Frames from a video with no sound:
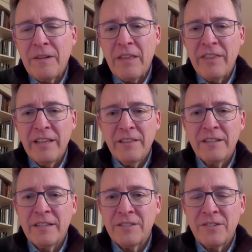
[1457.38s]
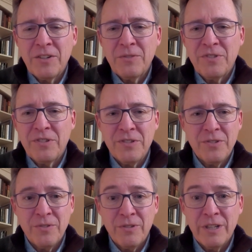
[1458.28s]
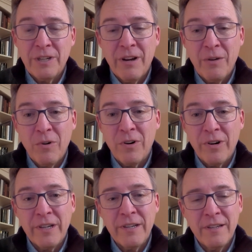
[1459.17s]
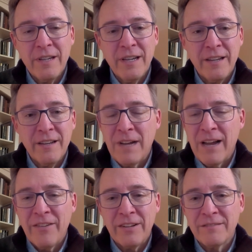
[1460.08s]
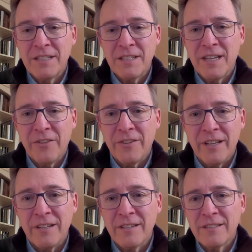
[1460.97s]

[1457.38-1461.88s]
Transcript: I think that it starts with just doing really great work and having integrity.